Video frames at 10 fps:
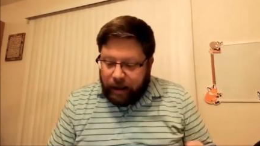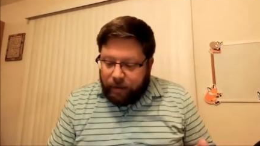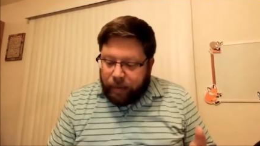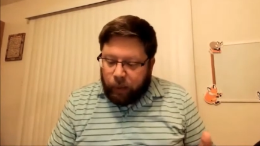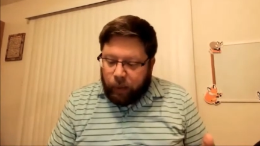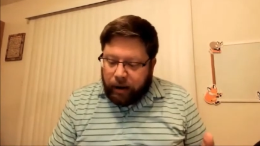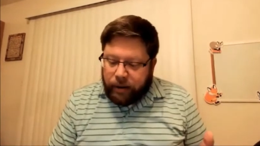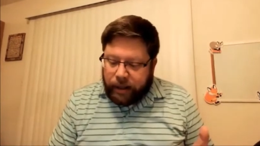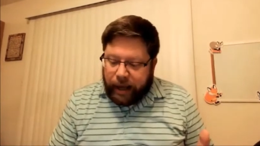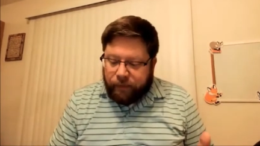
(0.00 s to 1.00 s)
Beware
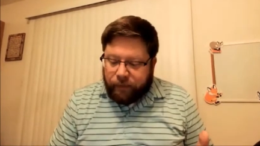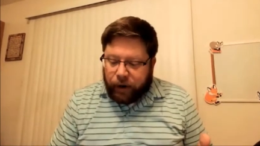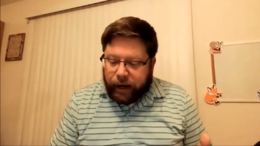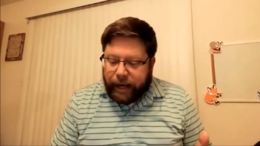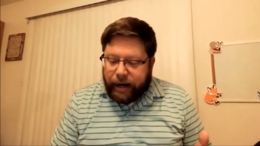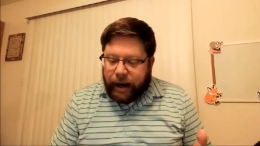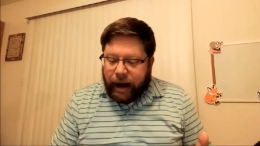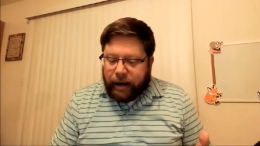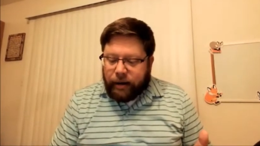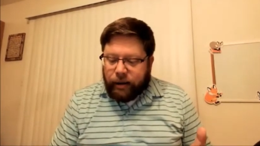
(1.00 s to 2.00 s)
that thou forget
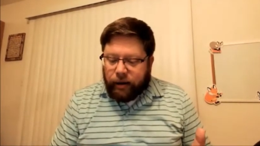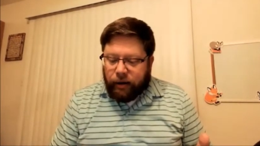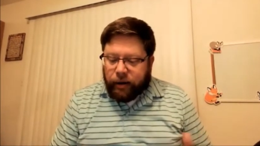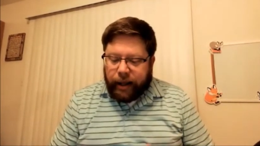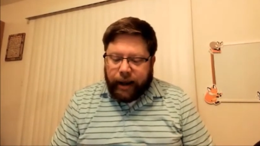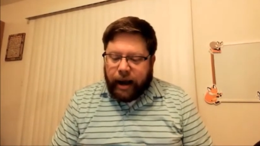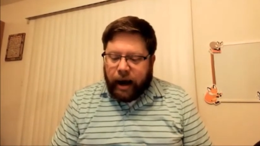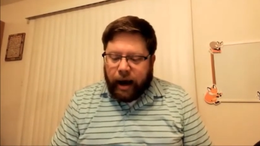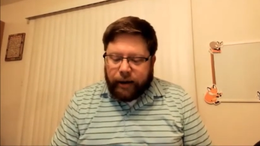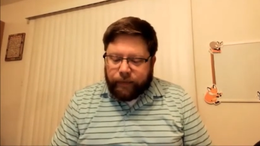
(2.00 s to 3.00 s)
not the Lord thy
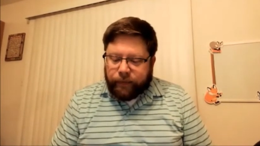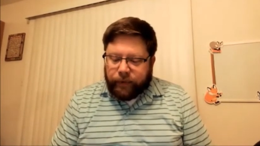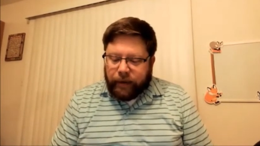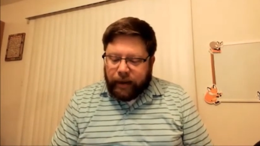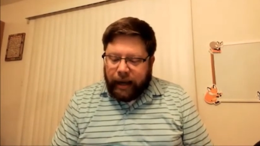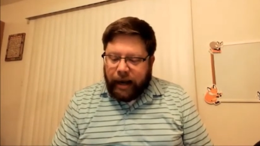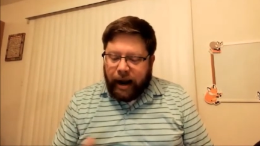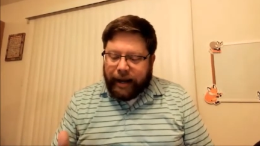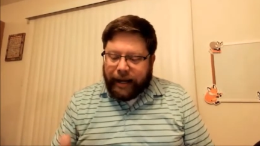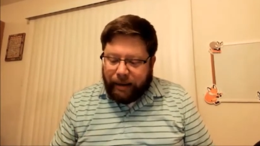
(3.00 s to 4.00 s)
God, in
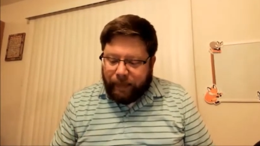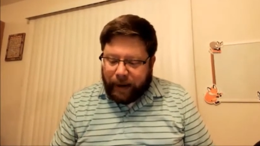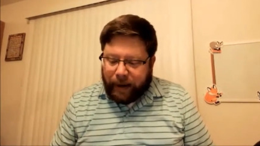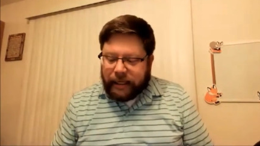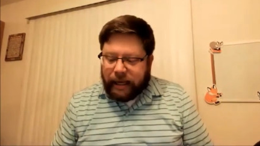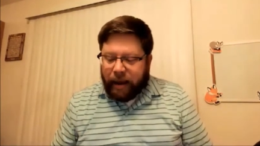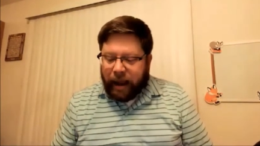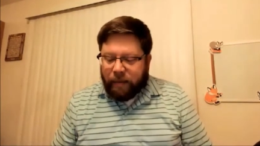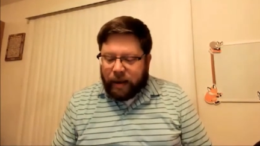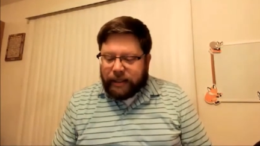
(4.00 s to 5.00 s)
not keeping his
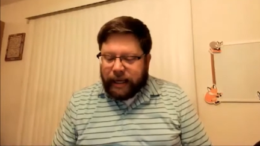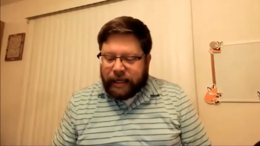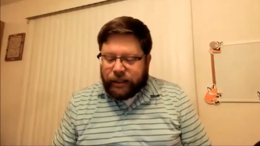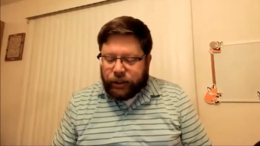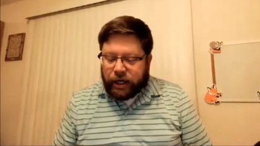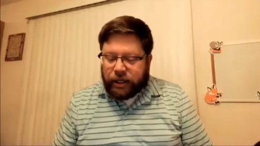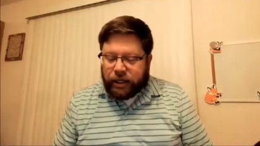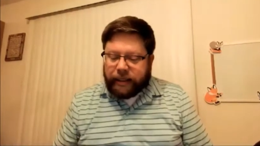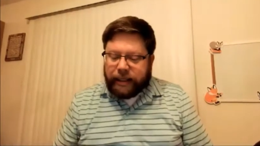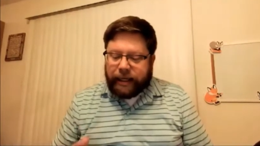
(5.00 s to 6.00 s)
commandments and his
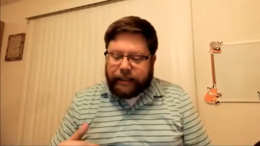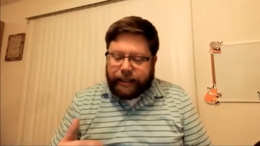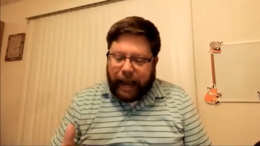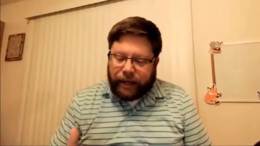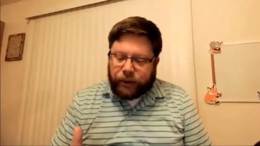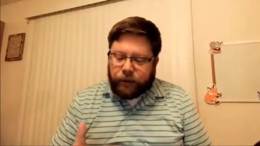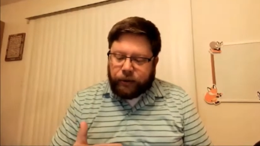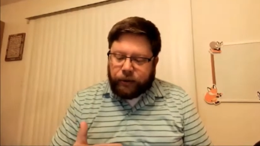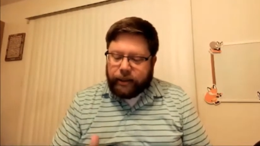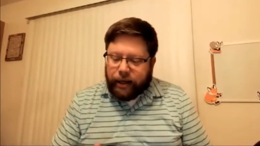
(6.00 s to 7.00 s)
judgments and his
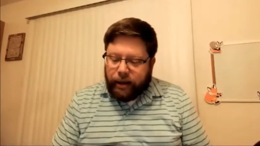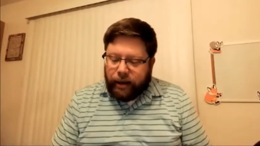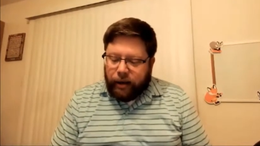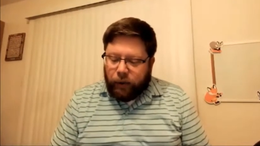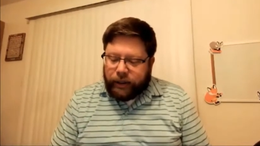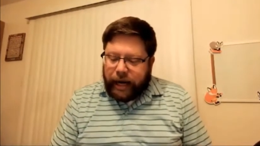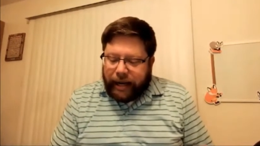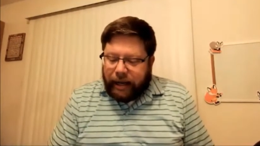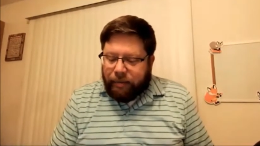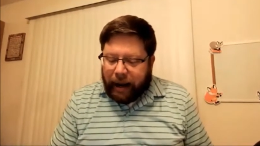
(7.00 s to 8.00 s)
statutes, which
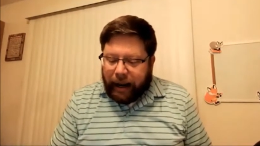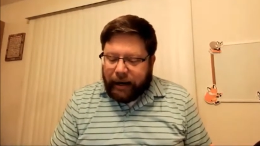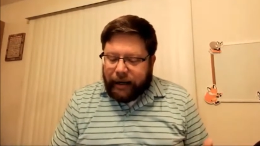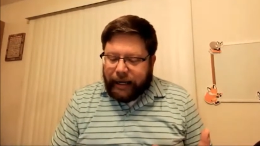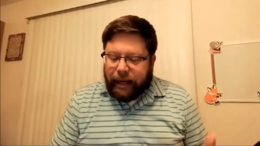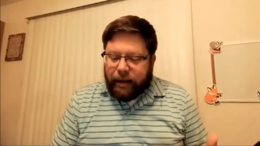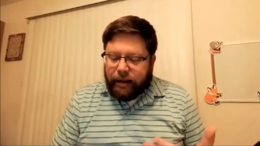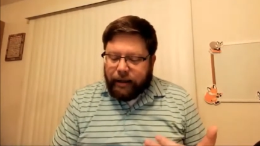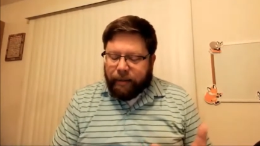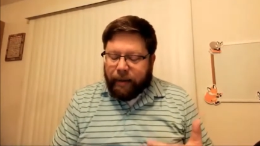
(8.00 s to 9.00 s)
I commanded thee,
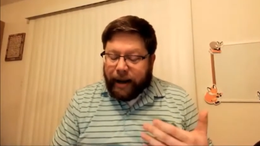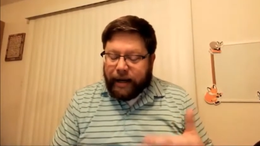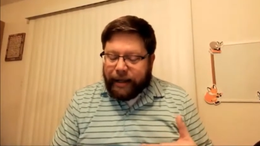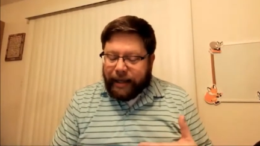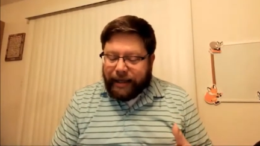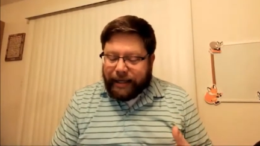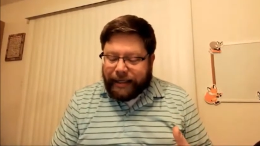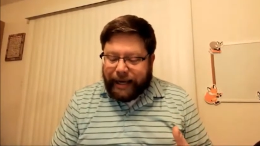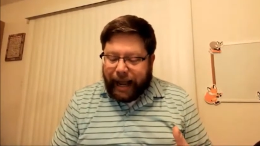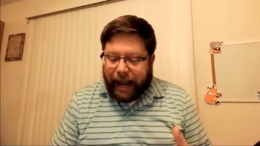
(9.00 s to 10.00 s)
commanded thee this
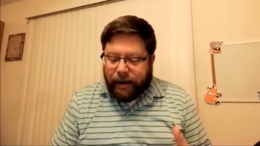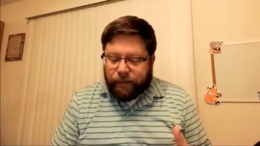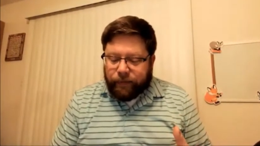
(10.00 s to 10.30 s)
day,